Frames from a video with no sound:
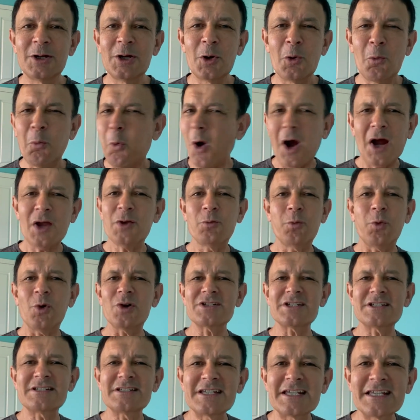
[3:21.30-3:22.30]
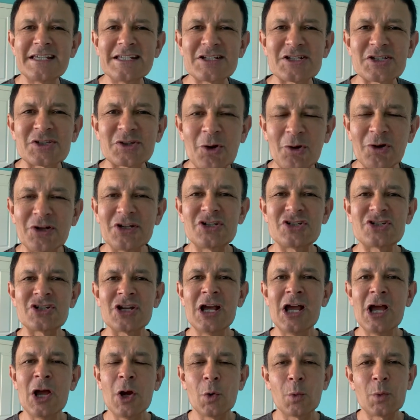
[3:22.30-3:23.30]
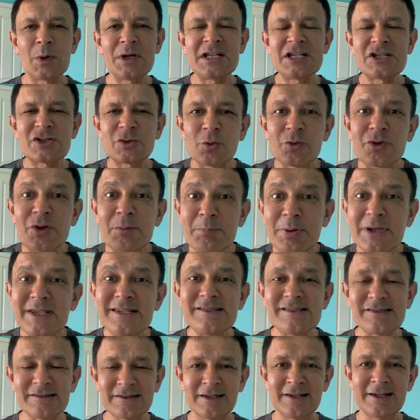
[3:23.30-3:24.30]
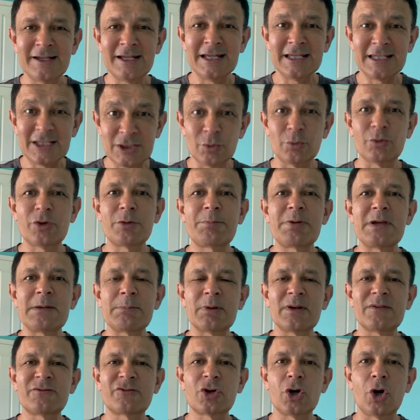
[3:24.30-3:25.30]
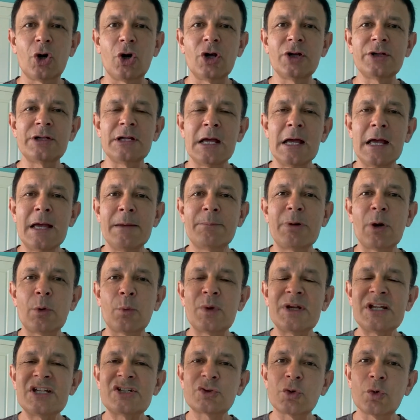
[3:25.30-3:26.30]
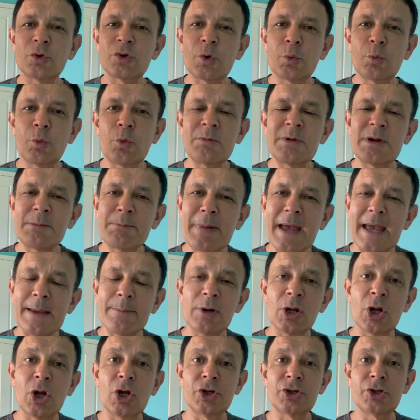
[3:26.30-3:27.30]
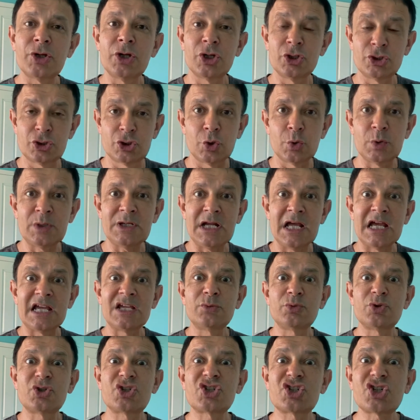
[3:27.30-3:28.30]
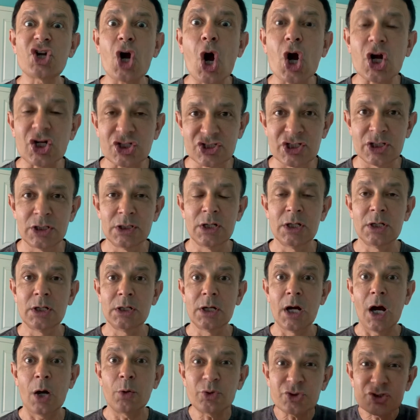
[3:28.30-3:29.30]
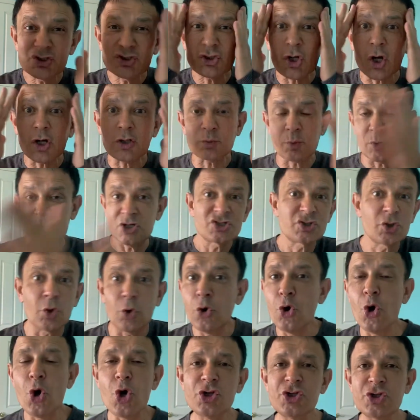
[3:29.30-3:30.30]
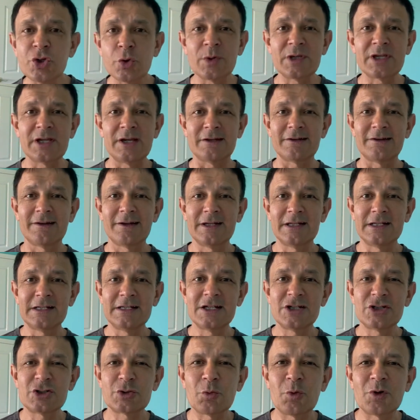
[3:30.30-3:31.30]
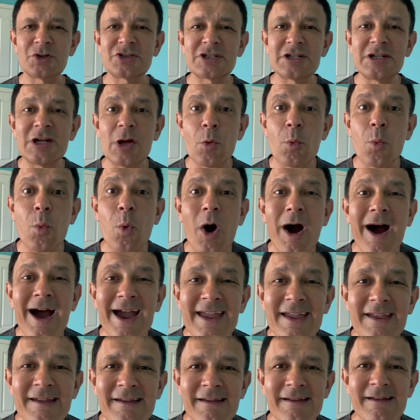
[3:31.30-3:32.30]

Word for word: Why wasn't he astonished when he saw the beast kill the people of God, but when he saw the woman Babylon do it, he was shocked. I was shocked when I saw her doing it. Do you want to know why?